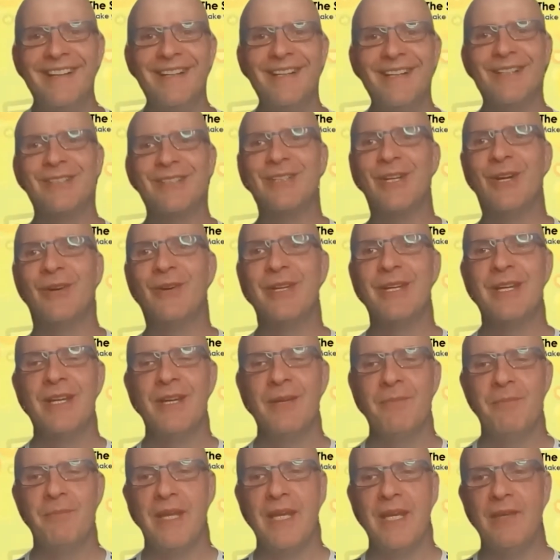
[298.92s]
so
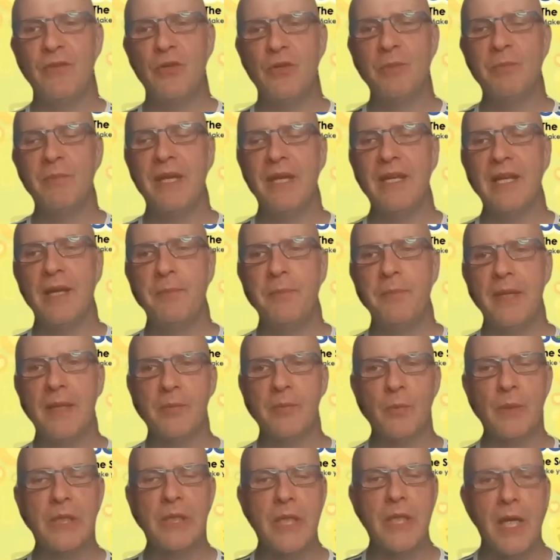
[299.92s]
many of you may not be
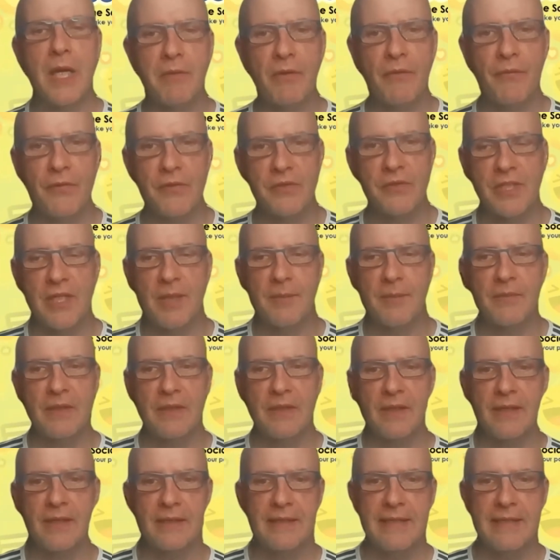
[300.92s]
able to recover for something like